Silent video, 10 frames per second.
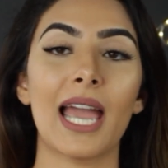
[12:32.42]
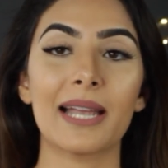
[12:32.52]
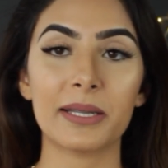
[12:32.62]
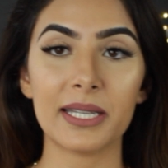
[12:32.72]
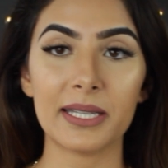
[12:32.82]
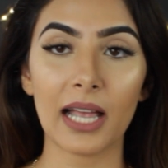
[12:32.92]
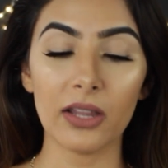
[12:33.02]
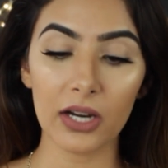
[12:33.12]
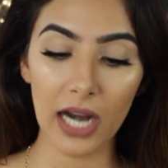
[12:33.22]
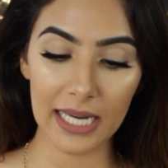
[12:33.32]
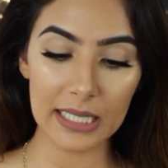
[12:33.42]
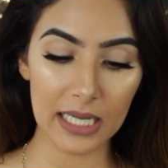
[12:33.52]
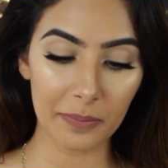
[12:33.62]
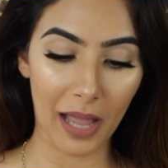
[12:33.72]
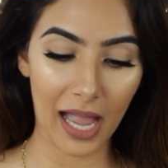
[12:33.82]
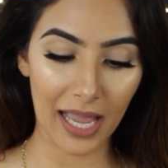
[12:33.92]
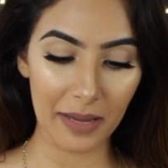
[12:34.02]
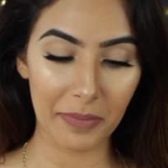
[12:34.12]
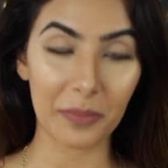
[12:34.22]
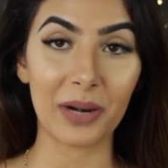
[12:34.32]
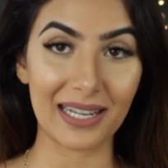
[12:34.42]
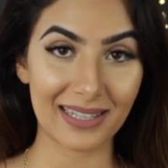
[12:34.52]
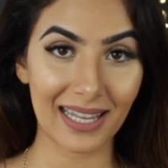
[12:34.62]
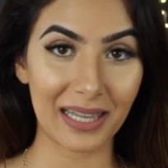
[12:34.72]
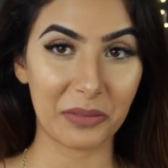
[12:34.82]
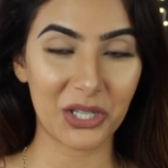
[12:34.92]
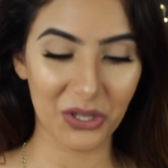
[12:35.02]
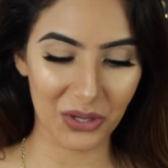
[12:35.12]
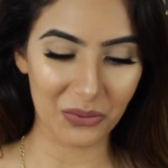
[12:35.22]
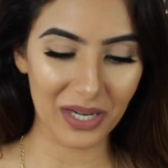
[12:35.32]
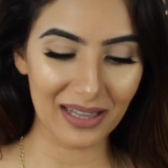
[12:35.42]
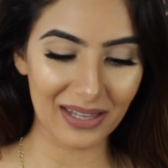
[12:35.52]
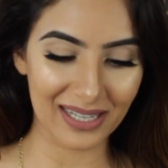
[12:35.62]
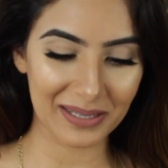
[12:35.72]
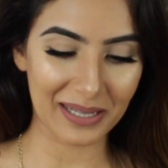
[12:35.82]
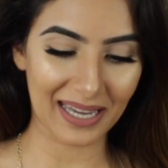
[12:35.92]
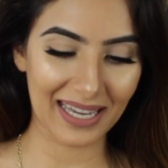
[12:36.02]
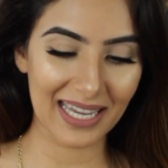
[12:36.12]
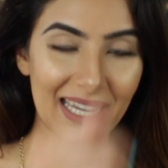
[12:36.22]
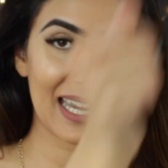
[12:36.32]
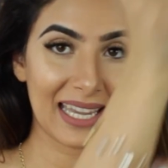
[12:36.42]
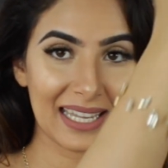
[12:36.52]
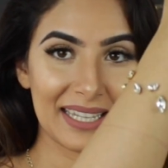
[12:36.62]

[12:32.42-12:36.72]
Etsy seller, I did buy my bracelet. Let me show you what it looks like.